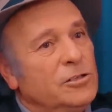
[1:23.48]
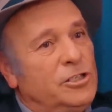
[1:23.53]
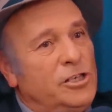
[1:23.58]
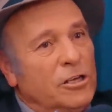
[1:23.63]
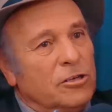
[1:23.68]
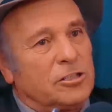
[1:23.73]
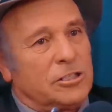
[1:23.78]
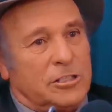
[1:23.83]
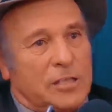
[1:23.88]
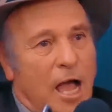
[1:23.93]

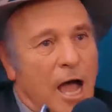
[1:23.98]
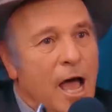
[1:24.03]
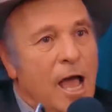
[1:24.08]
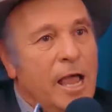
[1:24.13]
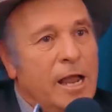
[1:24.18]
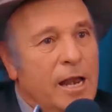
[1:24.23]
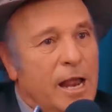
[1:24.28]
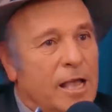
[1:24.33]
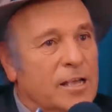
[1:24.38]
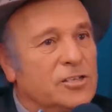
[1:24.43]
Jill
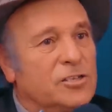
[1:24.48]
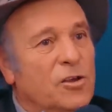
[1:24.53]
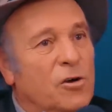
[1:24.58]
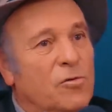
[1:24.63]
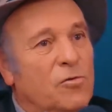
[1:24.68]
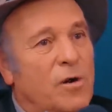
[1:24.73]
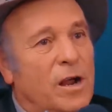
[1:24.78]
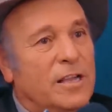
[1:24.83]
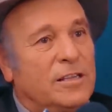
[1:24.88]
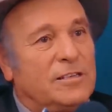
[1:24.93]
Stein has
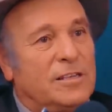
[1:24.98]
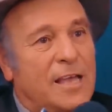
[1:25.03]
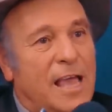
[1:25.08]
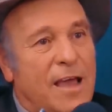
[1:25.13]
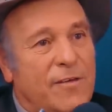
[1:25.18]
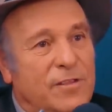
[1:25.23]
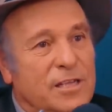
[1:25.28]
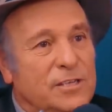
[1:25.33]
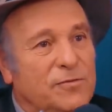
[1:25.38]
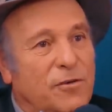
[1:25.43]
no right to
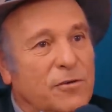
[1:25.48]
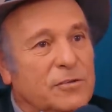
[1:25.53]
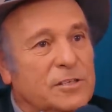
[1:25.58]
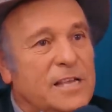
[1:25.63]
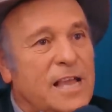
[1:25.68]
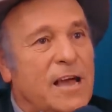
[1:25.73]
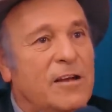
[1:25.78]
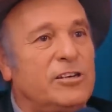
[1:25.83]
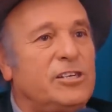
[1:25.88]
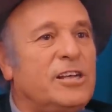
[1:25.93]
have these votes.
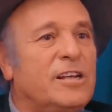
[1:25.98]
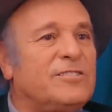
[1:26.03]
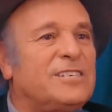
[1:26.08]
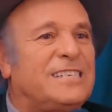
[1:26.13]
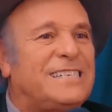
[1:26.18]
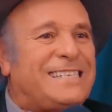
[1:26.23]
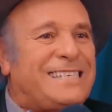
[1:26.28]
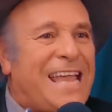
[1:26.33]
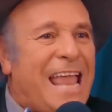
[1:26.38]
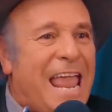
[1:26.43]
She didn't have
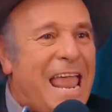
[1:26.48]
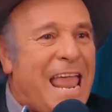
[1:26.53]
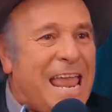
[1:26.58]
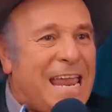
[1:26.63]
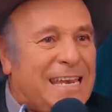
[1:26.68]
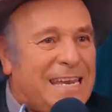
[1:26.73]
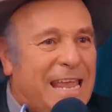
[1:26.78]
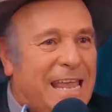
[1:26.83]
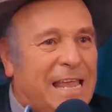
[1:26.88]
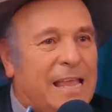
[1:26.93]
standing.
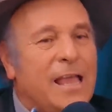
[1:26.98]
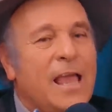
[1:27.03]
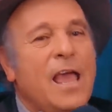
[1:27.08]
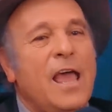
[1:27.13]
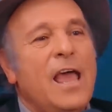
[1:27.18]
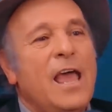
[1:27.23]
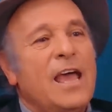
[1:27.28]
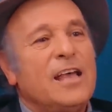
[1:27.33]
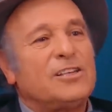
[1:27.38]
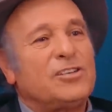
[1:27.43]
standing. She didn't
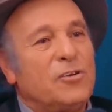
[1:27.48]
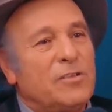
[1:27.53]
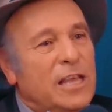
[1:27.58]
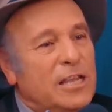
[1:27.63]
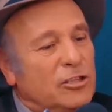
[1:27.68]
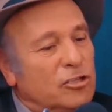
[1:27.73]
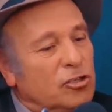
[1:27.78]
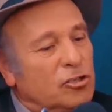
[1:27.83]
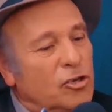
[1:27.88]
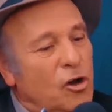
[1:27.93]
have standing. So
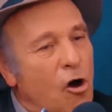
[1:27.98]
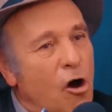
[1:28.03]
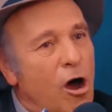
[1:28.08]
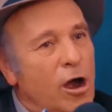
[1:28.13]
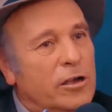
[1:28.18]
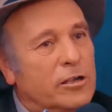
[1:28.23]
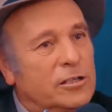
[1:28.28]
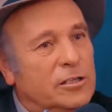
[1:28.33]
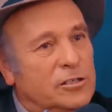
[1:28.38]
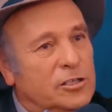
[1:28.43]
they
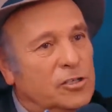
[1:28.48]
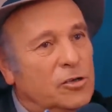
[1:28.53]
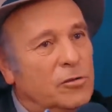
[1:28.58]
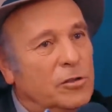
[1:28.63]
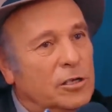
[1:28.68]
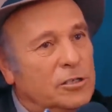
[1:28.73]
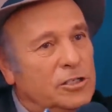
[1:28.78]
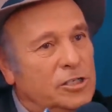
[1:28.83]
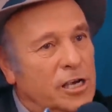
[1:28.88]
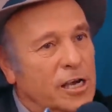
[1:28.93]
talked, so
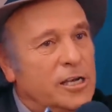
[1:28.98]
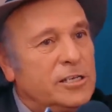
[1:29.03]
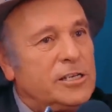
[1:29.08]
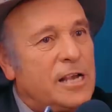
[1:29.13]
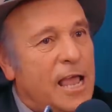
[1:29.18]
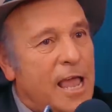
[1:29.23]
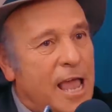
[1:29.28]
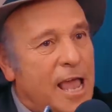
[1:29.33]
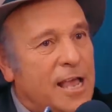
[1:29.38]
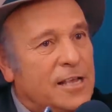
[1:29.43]
the
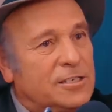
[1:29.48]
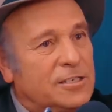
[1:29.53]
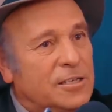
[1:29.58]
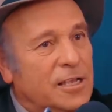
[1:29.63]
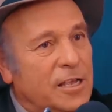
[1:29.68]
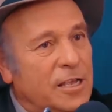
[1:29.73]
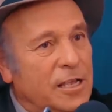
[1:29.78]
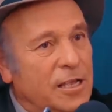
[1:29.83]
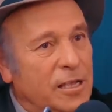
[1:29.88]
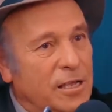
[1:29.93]
judge
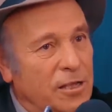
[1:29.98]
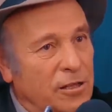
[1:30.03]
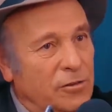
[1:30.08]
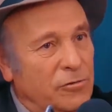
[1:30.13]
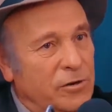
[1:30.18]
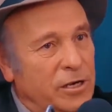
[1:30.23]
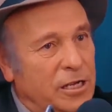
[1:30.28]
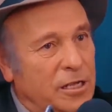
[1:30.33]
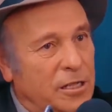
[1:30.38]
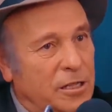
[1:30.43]
asked
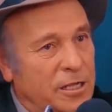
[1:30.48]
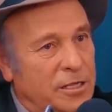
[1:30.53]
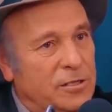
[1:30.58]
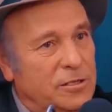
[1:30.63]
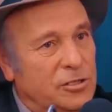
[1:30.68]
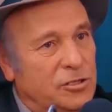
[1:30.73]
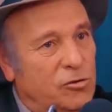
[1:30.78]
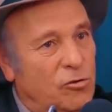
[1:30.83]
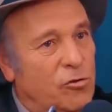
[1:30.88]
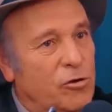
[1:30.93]
Hillary
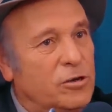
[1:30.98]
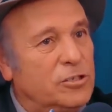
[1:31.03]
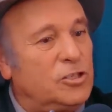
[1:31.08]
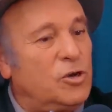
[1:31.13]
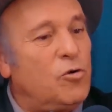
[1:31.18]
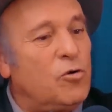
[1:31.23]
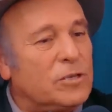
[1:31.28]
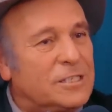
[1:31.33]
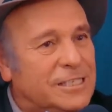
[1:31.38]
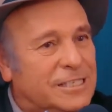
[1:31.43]
Clinton's lawyers
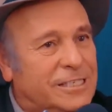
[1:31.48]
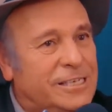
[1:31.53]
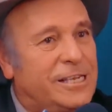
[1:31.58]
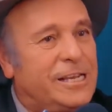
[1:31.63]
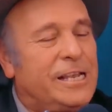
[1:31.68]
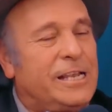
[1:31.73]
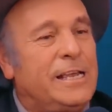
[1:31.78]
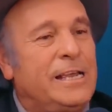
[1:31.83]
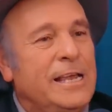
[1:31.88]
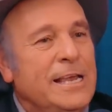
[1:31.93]
who were
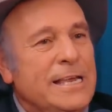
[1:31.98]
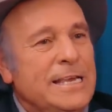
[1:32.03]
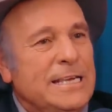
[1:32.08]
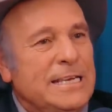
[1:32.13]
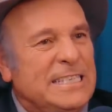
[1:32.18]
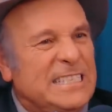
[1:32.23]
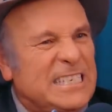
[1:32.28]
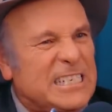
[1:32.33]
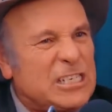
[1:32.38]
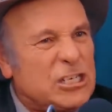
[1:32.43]
sitting
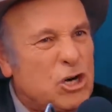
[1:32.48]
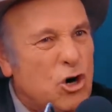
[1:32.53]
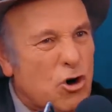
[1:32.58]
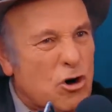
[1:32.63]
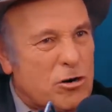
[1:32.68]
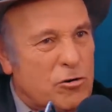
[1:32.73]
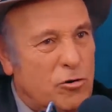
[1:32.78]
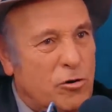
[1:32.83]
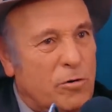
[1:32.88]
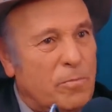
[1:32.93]
in the
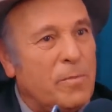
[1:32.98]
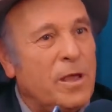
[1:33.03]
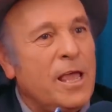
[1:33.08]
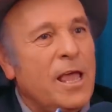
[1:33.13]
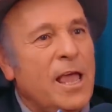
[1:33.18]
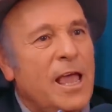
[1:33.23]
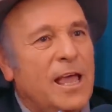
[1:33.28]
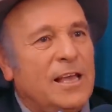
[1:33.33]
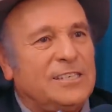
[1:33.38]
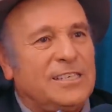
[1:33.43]
courtroom
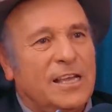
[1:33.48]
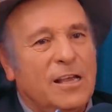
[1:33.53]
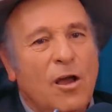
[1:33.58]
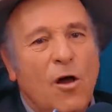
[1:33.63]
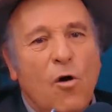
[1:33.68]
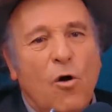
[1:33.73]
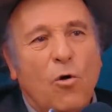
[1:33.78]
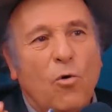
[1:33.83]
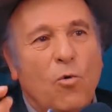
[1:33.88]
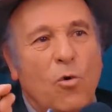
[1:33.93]
and say,
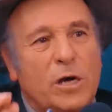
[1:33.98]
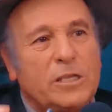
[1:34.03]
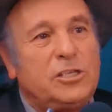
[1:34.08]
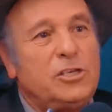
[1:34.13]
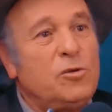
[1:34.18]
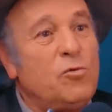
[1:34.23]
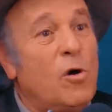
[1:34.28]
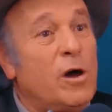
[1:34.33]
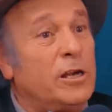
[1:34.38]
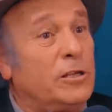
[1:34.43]
well, what
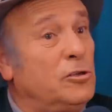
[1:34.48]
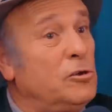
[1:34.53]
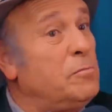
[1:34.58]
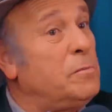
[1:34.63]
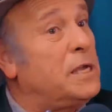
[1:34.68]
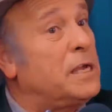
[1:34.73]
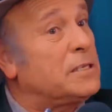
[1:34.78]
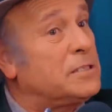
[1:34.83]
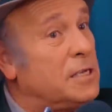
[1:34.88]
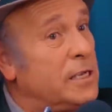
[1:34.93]
do you want to do?
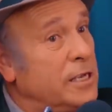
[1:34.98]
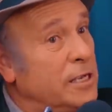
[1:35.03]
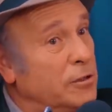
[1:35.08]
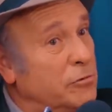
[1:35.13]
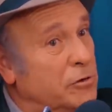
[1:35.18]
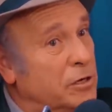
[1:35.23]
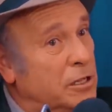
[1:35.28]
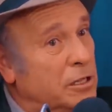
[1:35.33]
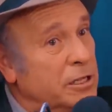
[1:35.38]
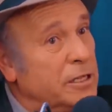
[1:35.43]
Because
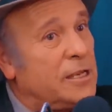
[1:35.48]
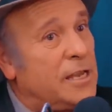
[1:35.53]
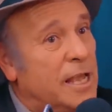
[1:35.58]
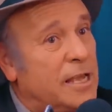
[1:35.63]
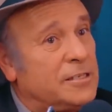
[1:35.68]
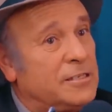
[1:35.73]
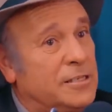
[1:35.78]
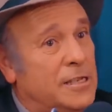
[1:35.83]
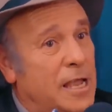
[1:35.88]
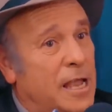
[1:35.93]
Hillary Clinton
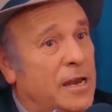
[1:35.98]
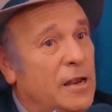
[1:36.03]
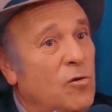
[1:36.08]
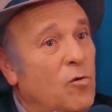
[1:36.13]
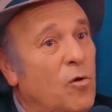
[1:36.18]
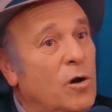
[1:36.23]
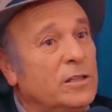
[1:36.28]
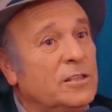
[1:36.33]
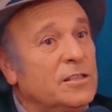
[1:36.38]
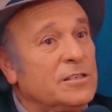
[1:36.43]
has standing.
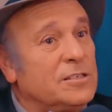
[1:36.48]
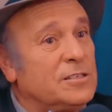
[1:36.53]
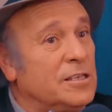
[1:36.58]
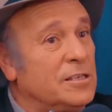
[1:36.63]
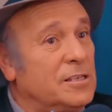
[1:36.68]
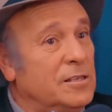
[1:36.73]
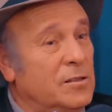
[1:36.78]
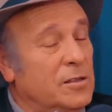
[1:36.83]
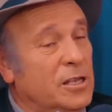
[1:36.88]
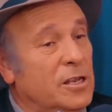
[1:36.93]
What does
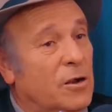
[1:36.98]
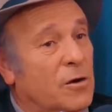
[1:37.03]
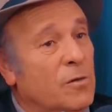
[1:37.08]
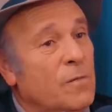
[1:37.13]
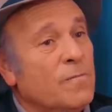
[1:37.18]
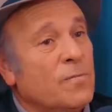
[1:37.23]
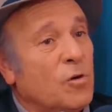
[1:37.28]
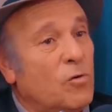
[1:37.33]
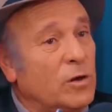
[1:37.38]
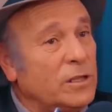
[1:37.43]
the, you
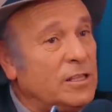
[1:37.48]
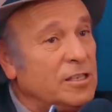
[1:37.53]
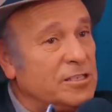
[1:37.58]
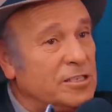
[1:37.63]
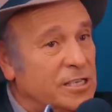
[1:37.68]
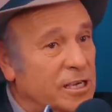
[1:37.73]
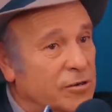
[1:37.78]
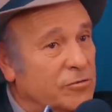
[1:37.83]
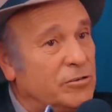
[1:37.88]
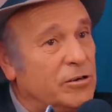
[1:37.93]
know, what
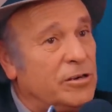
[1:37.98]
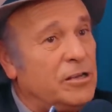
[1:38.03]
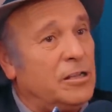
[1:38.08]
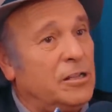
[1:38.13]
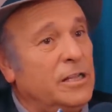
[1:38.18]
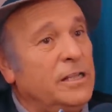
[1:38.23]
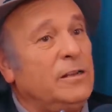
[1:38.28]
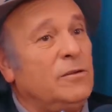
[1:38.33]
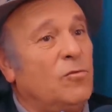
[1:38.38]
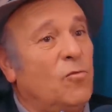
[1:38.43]
does Secretary
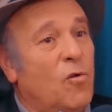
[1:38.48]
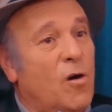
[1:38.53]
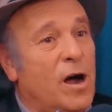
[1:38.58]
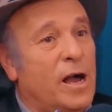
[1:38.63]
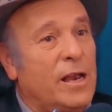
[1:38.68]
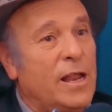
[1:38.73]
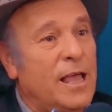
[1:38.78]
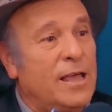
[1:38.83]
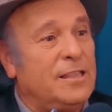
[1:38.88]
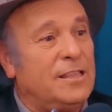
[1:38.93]
Clinton
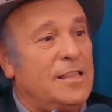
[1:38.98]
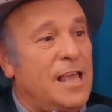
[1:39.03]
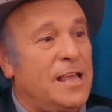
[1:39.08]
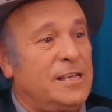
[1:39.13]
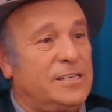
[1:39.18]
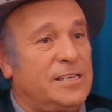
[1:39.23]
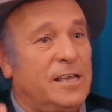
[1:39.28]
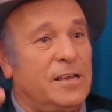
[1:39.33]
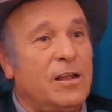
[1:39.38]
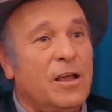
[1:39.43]
want? And
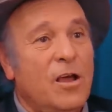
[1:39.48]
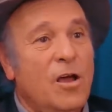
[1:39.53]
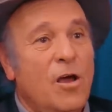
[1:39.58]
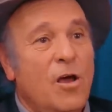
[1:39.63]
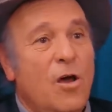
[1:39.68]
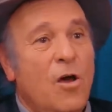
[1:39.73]
they said,